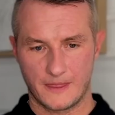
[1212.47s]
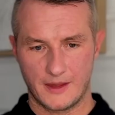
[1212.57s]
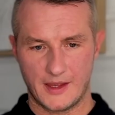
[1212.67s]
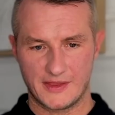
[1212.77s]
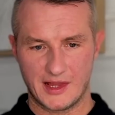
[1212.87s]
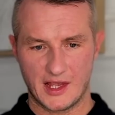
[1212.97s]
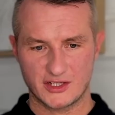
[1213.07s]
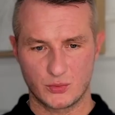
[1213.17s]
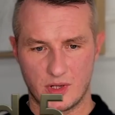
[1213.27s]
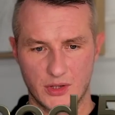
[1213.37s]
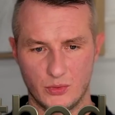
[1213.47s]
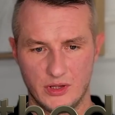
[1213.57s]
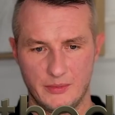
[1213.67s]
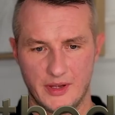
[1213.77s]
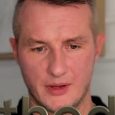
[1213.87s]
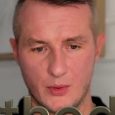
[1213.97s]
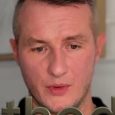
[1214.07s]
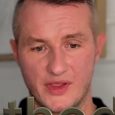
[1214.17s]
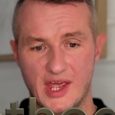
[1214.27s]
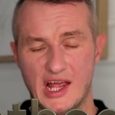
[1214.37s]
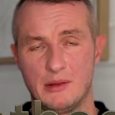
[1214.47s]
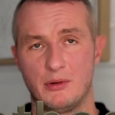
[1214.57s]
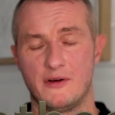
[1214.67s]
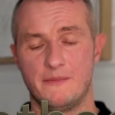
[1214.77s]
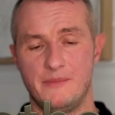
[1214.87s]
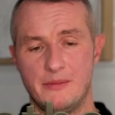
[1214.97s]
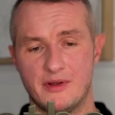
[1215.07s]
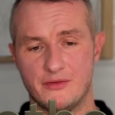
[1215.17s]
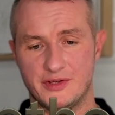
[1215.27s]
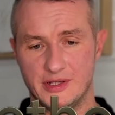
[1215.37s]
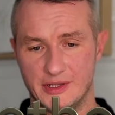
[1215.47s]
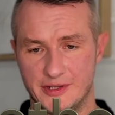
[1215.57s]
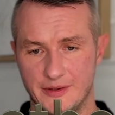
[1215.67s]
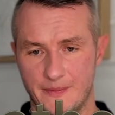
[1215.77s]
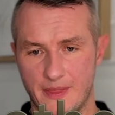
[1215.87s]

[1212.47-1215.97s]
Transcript: And the last one will be with the help of Bimmer utility.